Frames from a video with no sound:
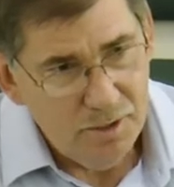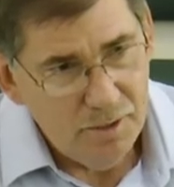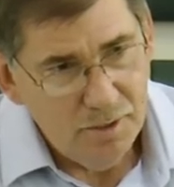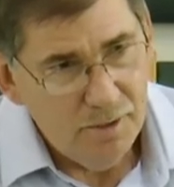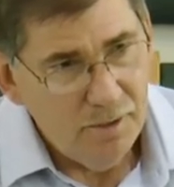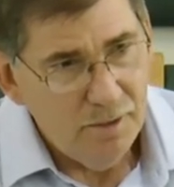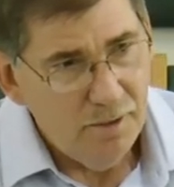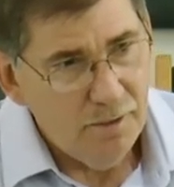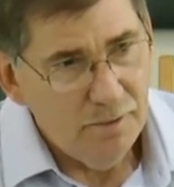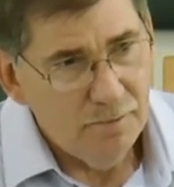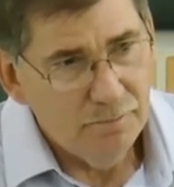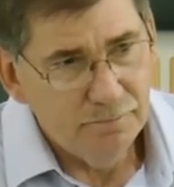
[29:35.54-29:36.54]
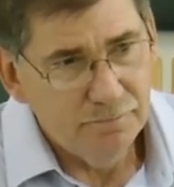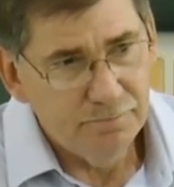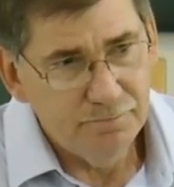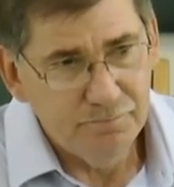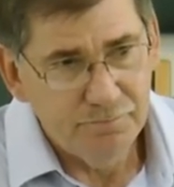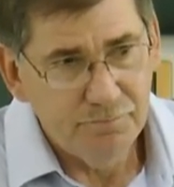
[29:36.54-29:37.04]

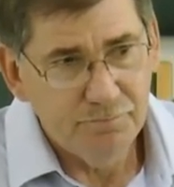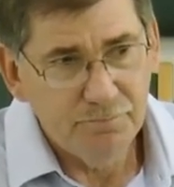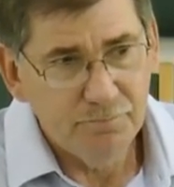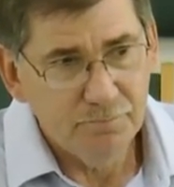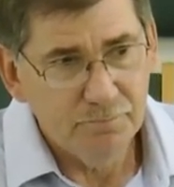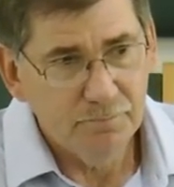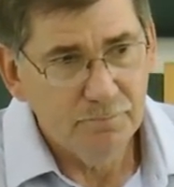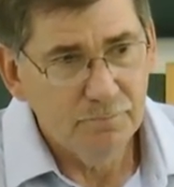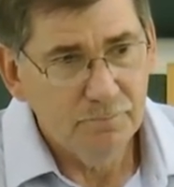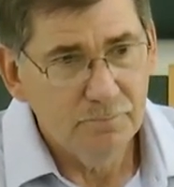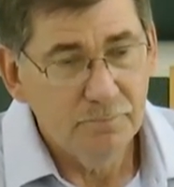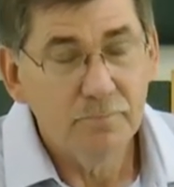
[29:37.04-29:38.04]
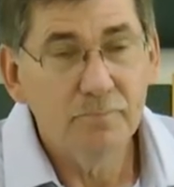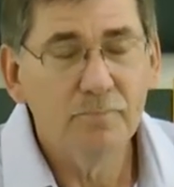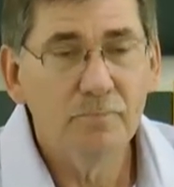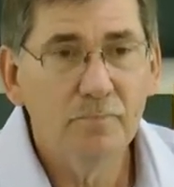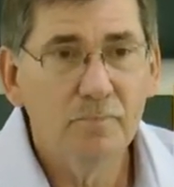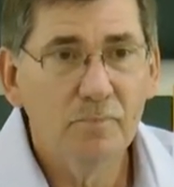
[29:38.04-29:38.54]

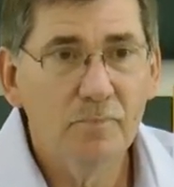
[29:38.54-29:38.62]
No one is speaking in this clip.